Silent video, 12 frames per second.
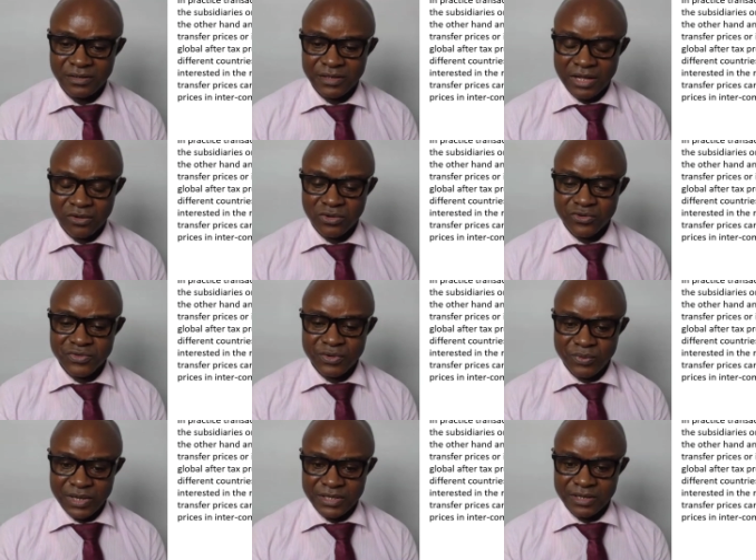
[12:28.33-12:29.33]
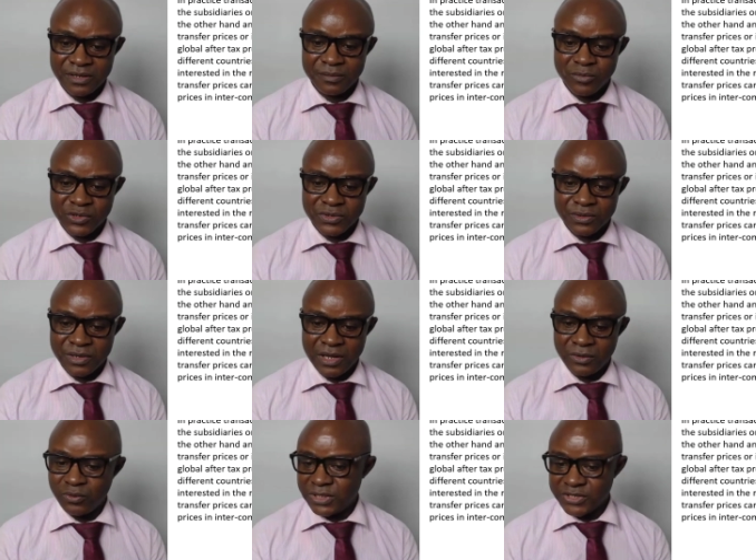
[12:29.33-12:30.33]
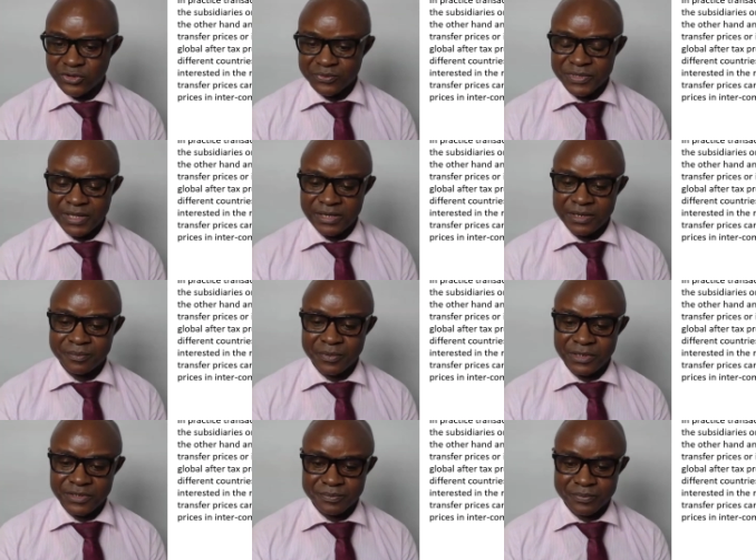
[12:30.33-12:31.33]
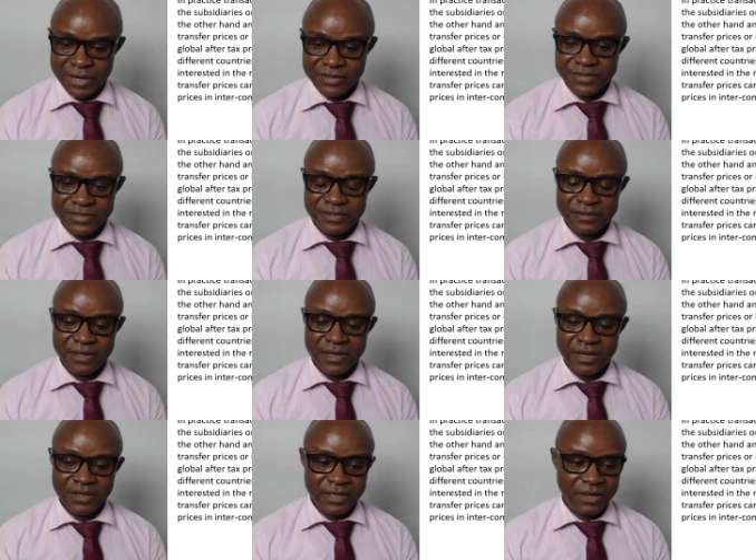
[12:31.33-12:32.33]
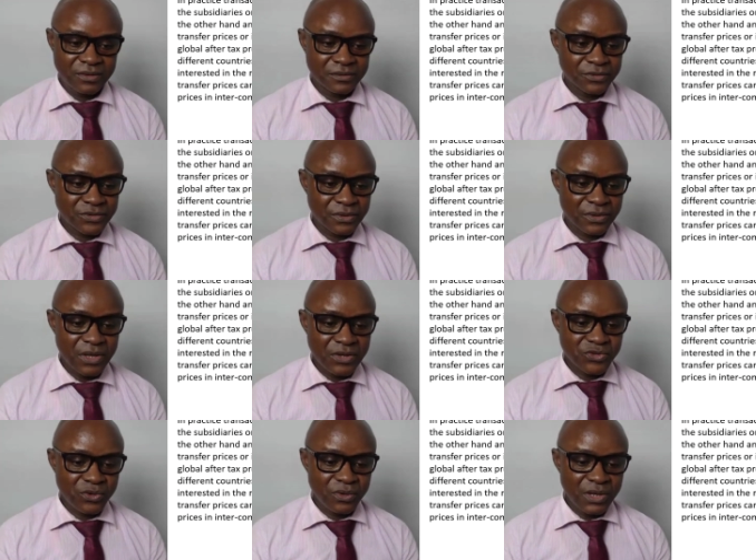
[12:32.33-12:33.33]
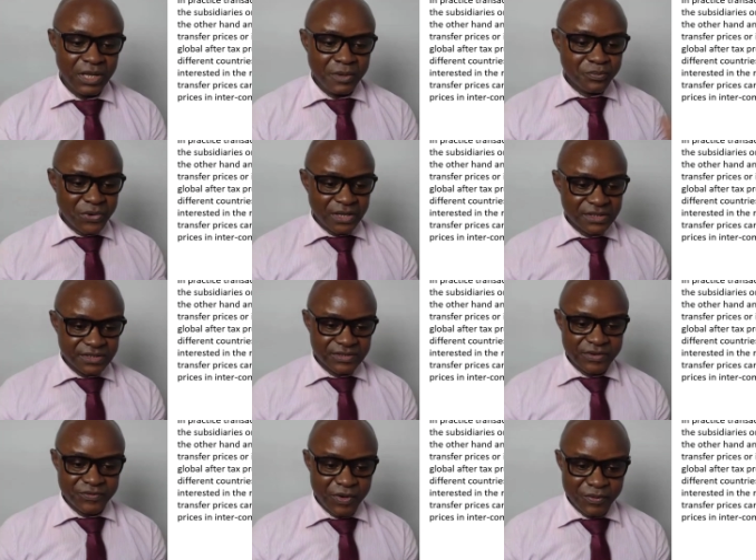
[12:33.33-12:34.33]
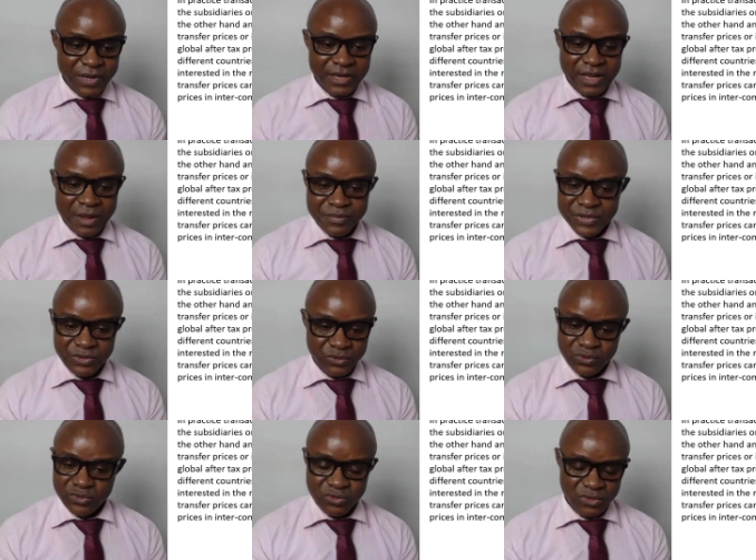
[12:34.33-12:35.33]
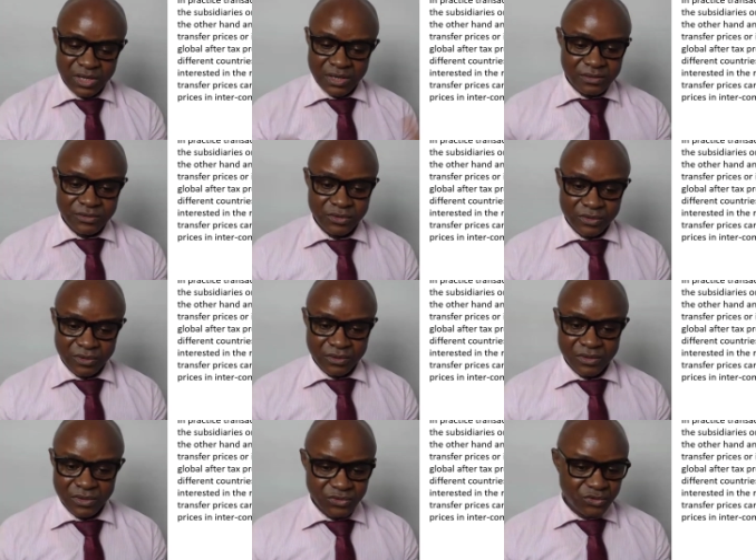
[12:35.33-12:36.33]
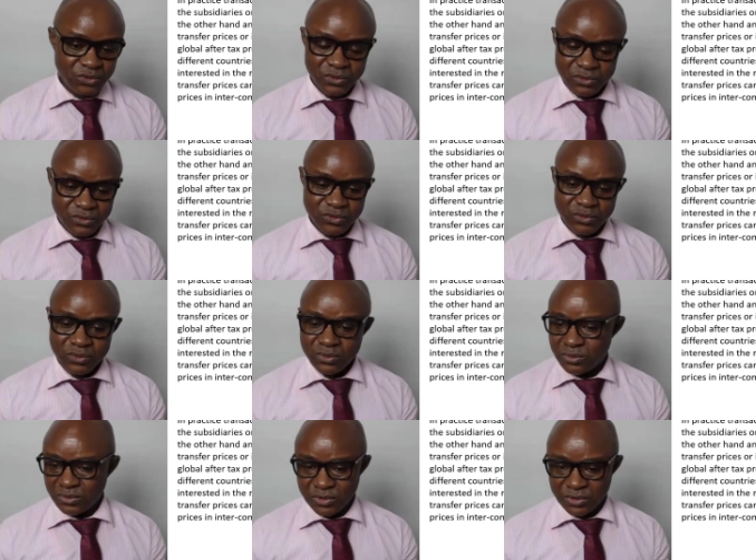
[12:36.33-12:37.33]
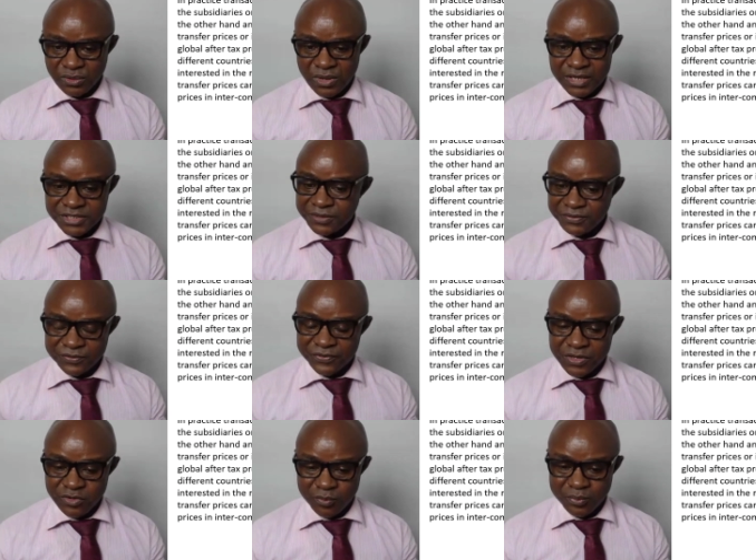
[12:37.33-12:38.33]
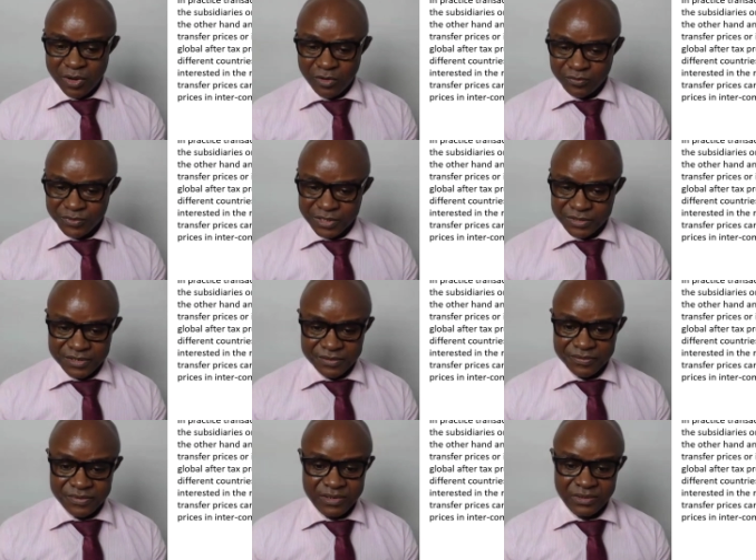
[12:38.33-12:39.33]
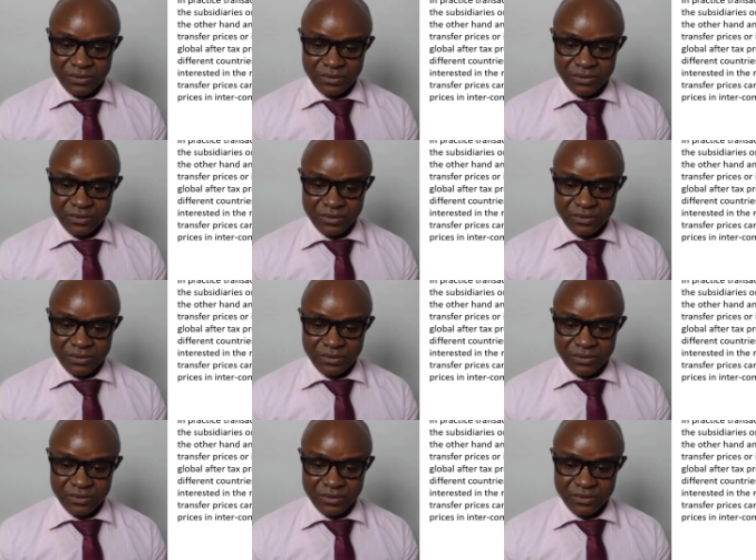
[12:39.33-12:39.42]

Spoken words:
that country where the subsidiary is practicing now. So in practice, transfer pricing can be used to achieve different objectives.